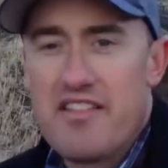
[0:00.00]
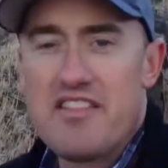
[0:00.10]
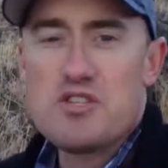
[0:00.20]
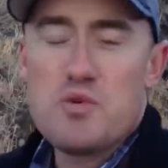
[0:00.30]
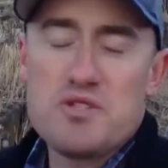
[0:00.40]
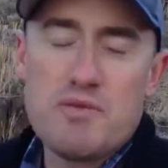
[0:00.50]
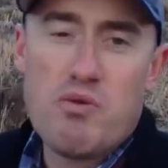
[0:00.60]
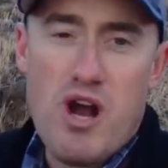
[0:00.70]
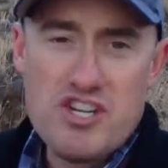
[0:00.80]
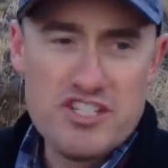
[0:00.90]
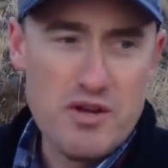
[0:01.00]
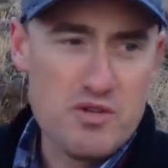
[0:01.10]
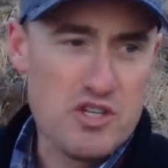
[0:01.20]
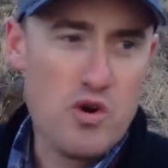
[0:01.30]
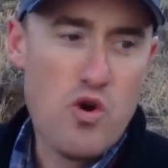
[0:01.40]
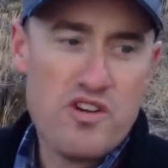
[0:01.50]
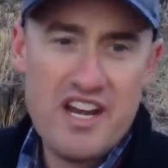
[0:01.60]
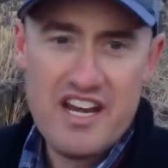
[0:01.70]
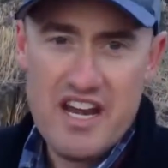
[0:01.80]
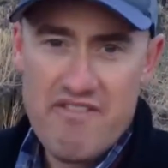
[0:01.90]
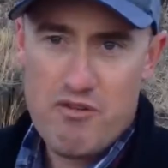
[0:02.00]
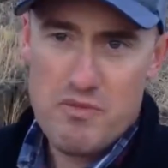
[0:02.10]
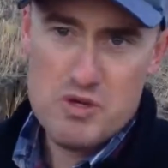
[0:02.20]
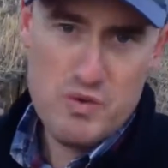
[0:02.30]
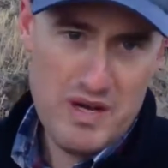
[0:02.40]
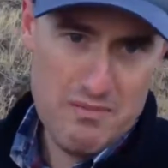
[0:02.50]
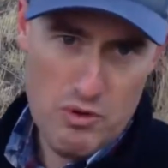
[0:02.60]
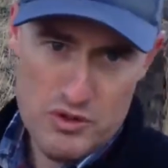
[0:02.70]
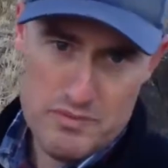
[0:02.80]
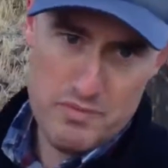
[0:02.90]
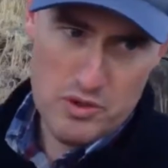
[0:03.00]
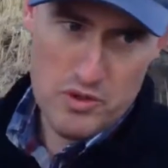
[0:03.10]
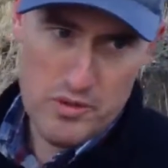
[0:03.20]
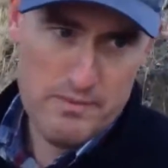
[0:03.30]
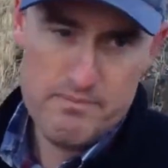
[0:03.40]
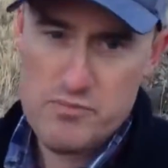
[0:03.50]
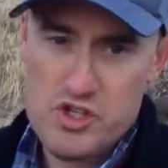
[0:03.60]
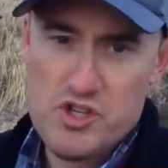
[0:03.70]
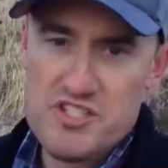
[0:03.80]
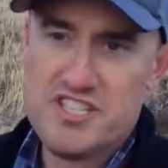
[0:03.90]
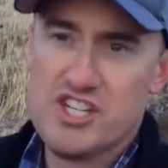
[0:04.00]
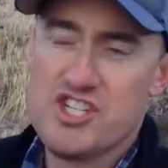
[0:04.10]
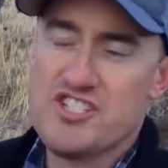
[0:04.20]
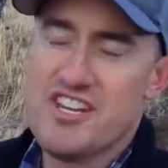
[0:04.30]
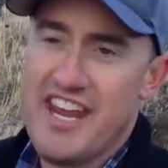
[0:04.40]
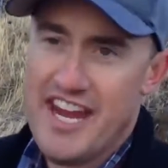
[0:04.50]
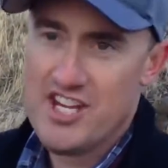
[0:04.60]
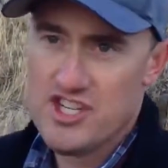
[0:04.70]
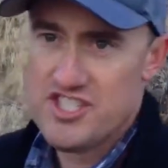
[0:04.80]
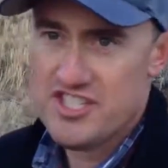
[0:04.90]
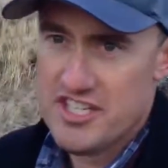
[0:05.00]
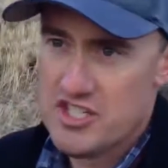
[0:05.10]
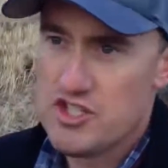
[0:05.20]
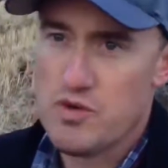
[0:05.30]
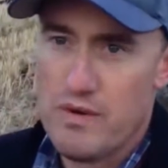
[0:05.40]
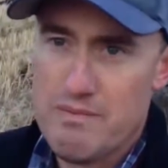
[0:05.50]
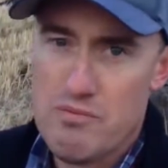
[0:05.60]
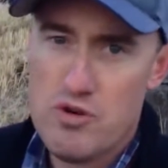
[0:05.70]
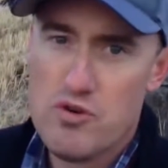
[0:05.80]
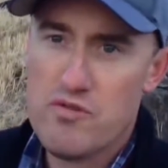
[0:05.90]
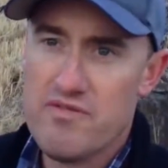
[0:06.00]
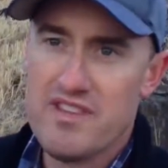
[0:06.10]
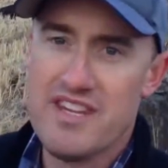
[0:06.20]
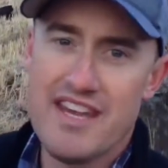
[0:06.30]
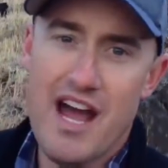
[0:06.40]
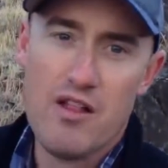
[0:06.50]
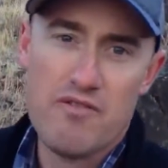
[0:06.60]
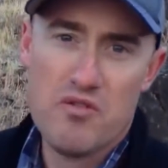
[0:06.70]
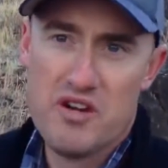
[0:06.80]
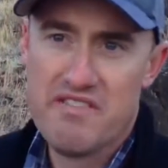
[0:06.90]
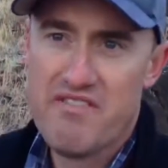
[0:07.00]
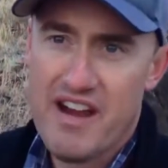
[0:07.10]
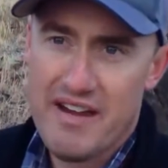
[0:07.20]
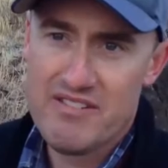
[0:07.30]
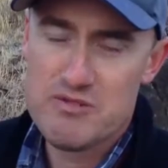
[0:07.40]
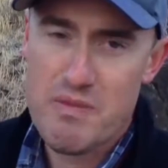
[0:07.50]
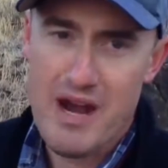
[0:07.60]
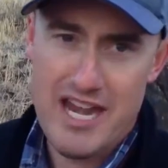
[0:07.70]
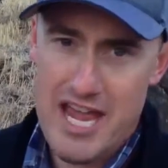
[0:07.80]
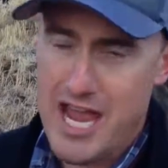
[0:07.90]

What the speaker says: This was a project that was a coordinated effort between multiple jurisdictions and agencies to remove the California 5-spine